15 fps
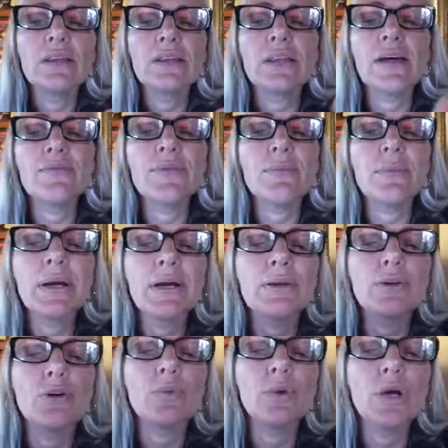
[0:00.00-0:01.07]
Love the
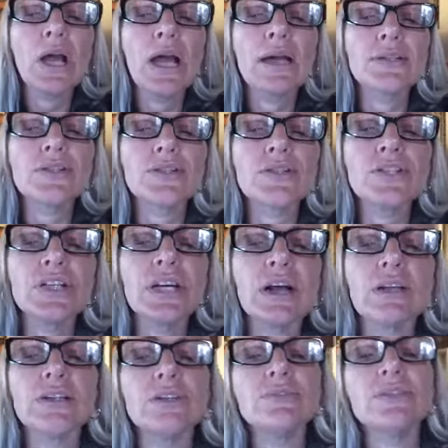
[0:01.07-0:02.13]
Paranormal Hunter shit
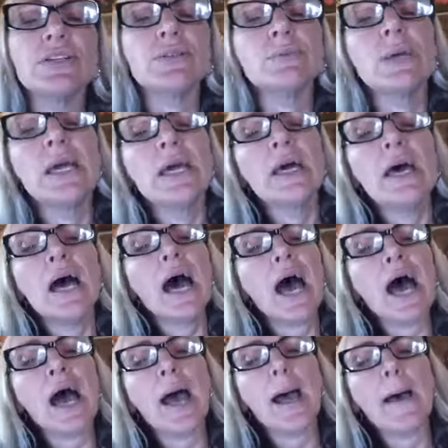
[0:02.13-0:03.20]
on YouTube.
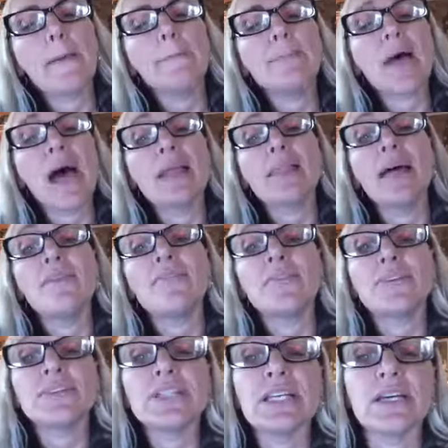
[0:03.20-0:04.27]
I love
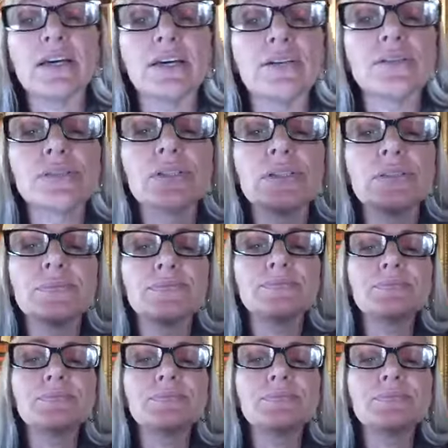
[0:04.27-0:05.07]
13 Ghosts.